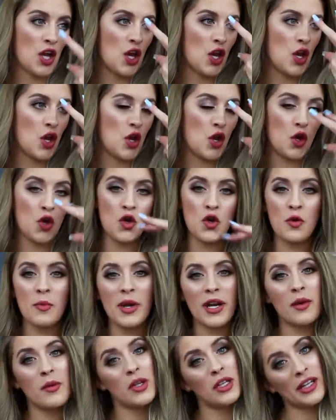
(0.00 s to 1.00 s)

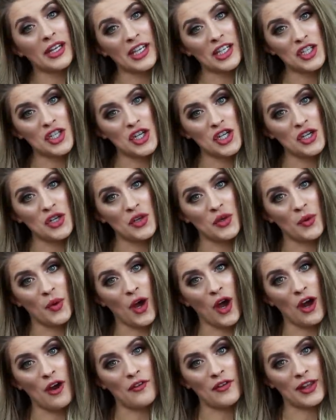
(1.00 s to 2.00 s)
Nobody will look at you
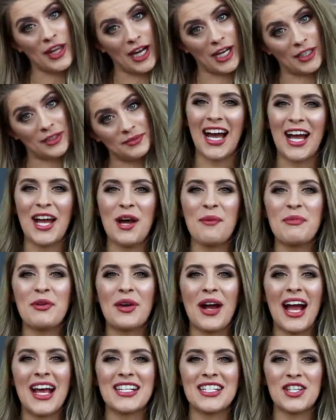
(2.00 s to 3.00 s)
over there. I hope you
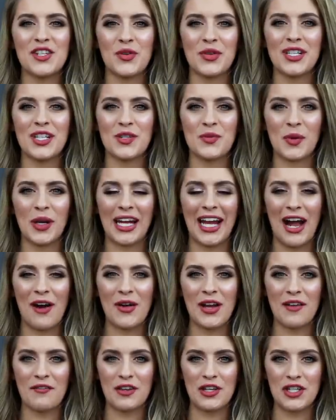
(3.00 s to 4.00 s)
guys enjoy this
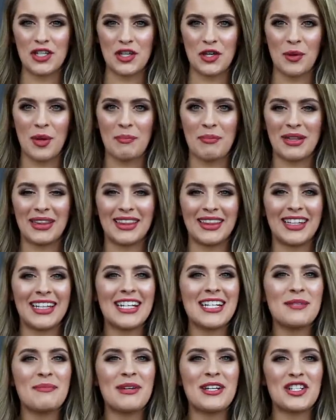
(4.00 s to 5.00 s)
workout. If you do,
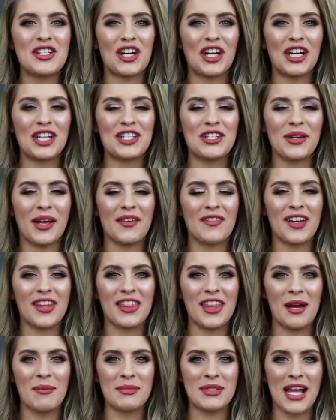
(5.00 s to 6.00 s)
please be sure to give it a
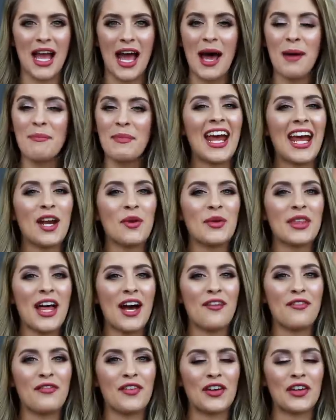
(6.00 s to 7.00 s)
thumbs up. And
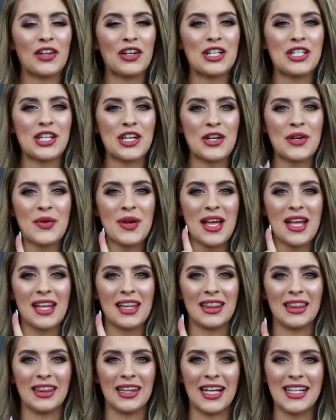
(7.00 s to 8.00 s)
without further ado,
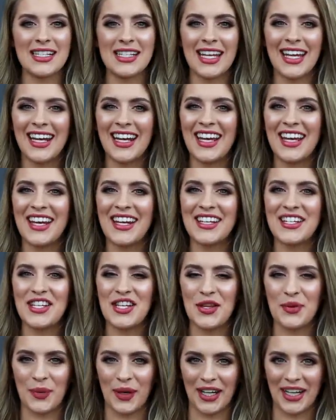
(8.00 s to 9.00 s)
let's get into
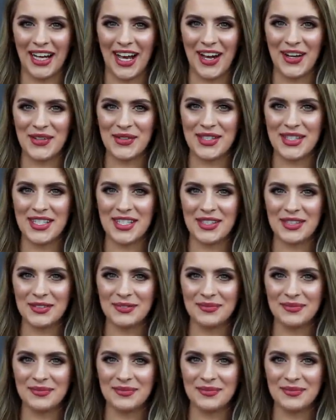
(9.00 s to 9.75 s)
the workout.